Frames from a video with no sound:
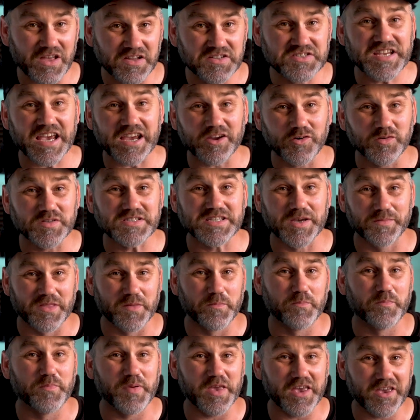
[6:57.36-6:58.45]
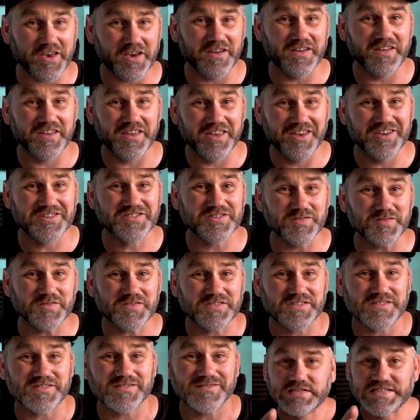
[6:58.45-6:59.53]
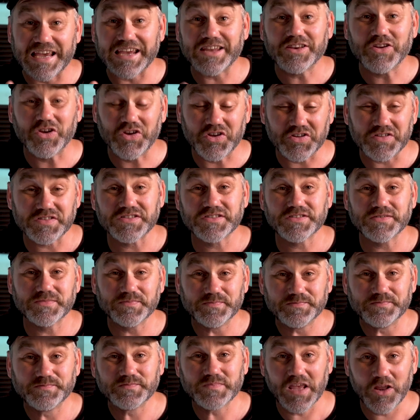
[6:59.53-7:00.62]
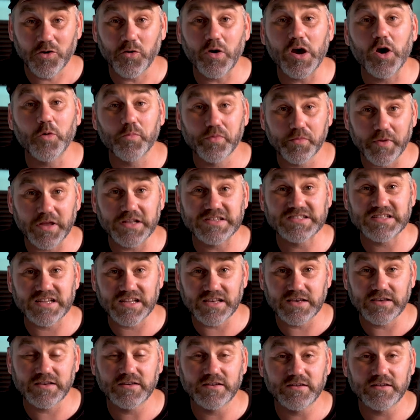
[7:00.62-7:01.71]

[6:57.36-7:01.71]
tackle some of the bigger issues. Take notes. It'll help immensely.